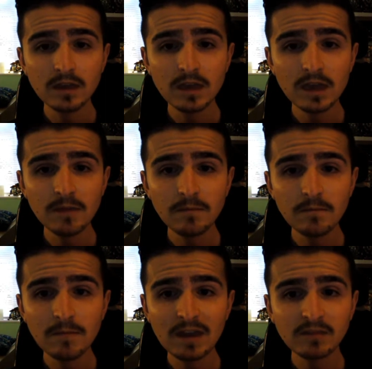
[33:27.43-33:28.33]
it
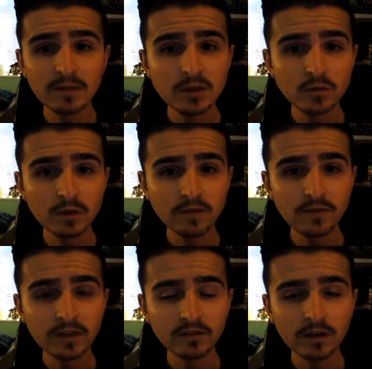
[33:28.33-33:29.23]
makes me enjoy the
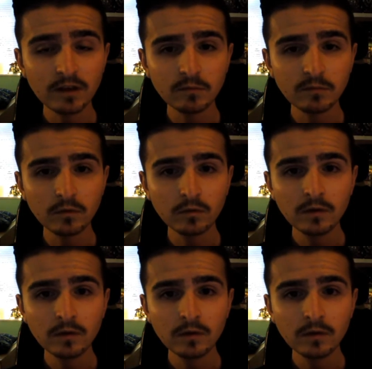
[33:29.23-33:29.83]
fun times more,